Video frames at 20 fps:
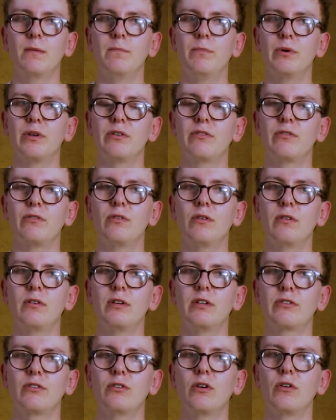but
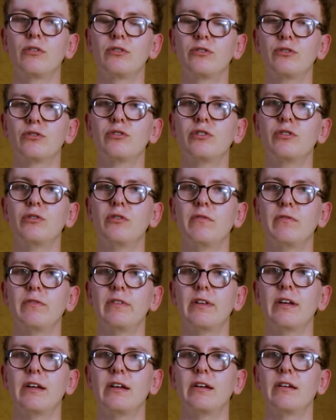it's got just enough
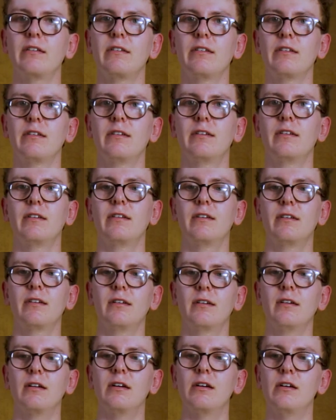there,
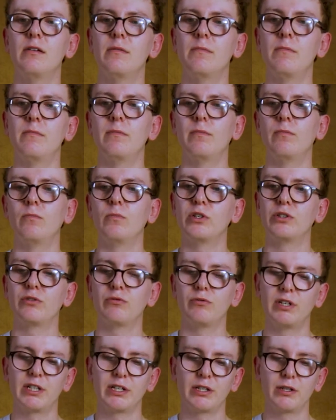which
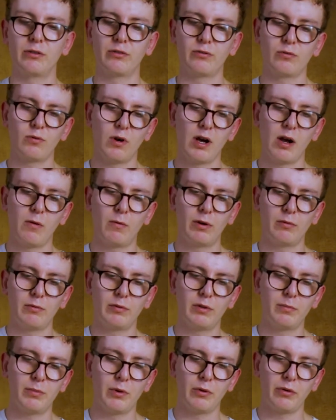really goes quite well
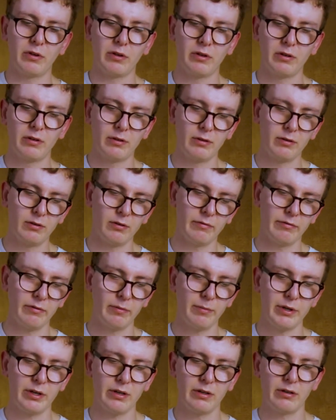with the body of the
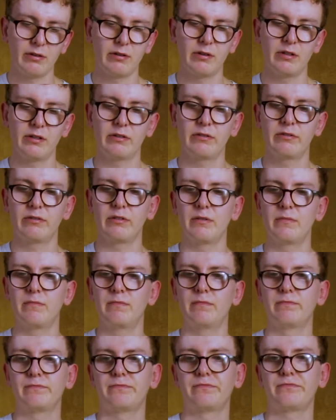beer. It's kind